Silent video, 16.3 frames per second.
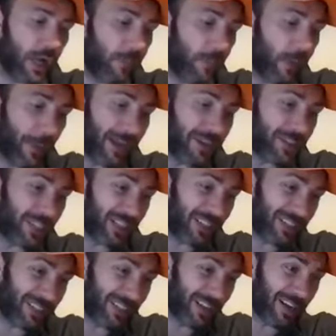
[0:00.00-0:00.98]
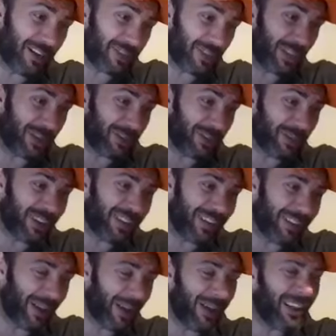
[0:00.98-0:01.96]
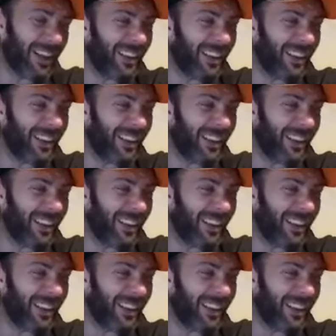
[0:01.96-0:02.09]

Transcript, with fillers: Um, I'm actually going to start doing. I'm going to do a, a,